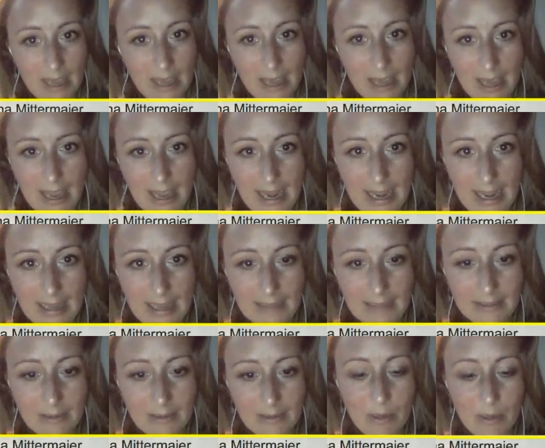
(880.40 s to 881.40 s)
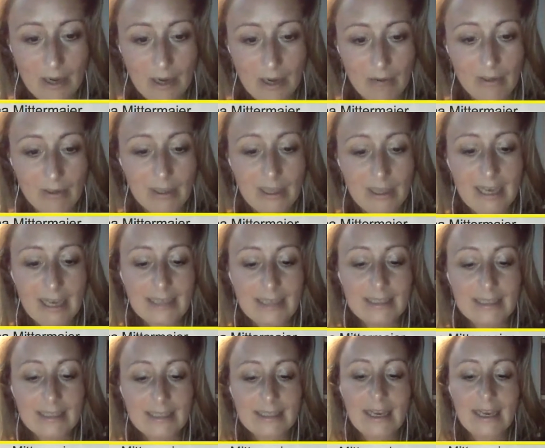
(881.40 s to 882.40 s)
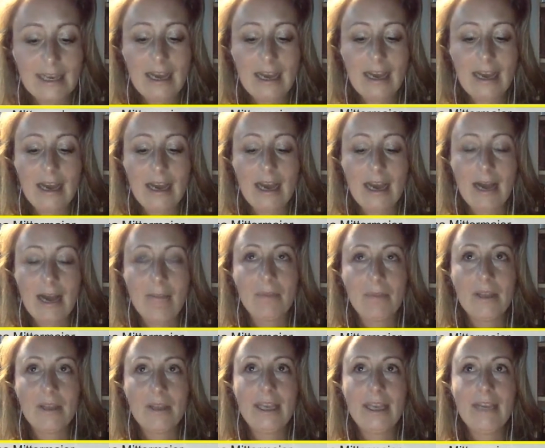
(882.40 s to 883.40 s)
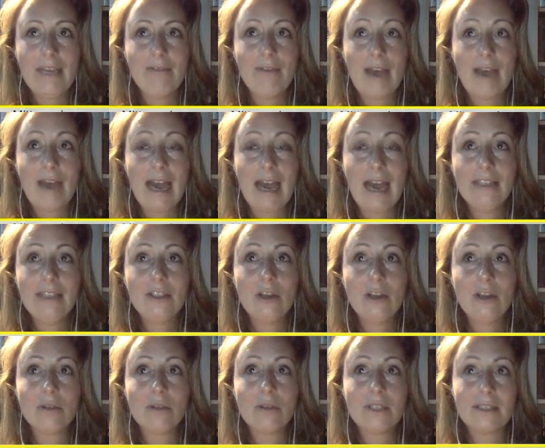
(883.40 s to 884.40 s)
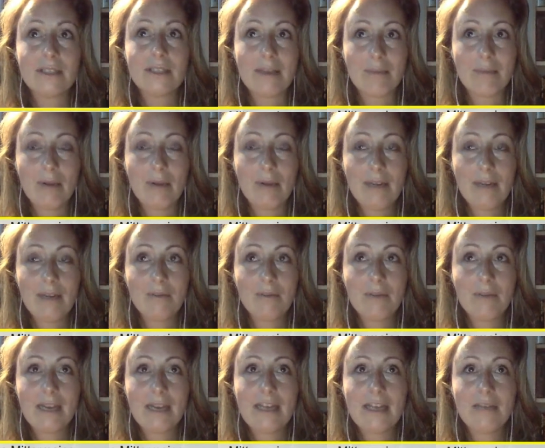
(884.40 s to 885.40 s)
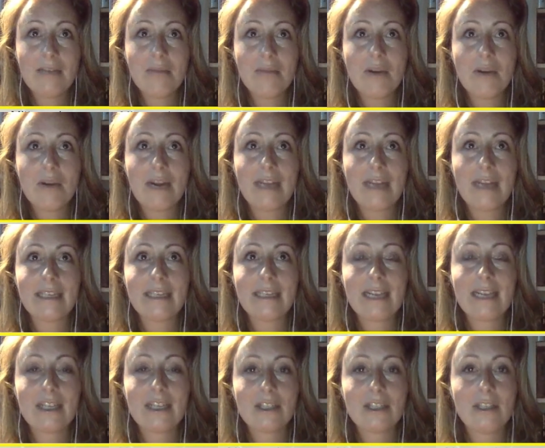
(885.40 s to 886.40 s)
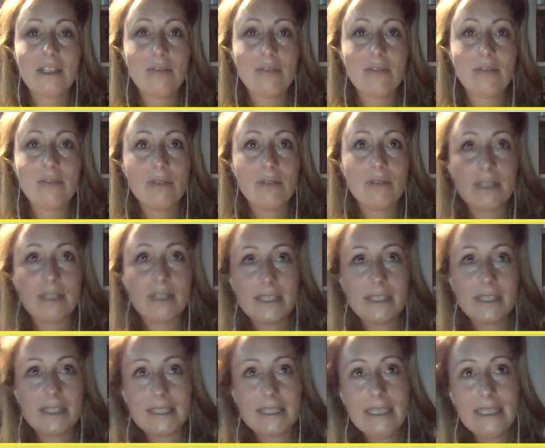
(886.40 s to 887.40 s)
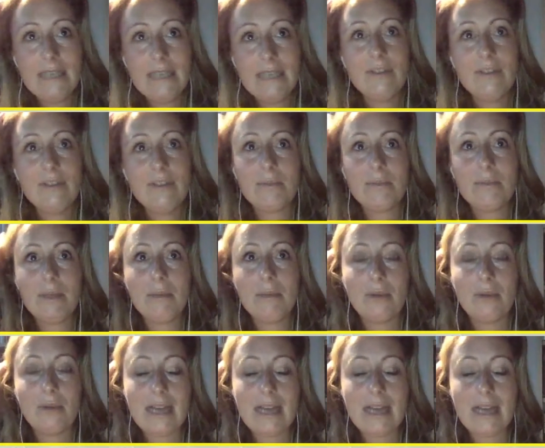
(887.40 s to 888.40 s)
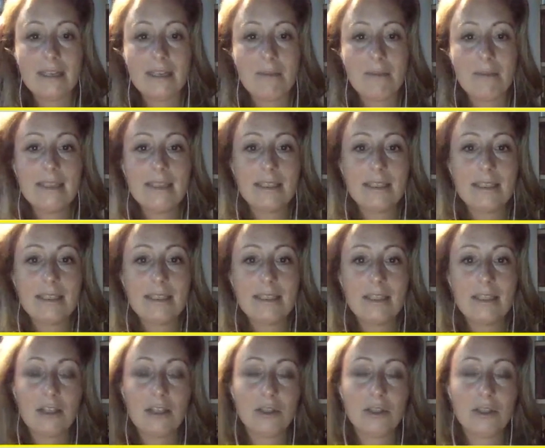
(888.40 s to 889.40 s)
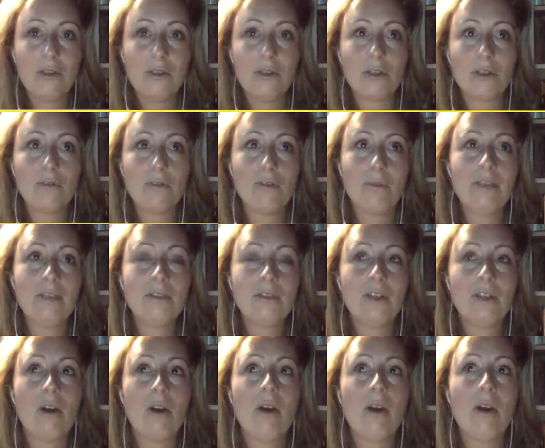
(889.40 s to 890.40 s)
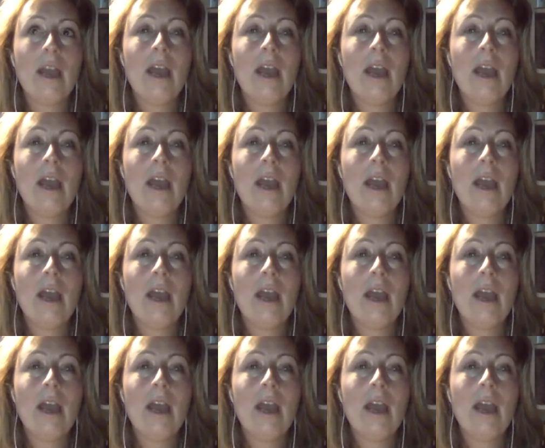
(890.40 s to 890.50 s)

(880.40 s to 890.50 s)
And where I realized if I don't separate from that anymore, I can actually receive these people as an amazing contribution for me to go,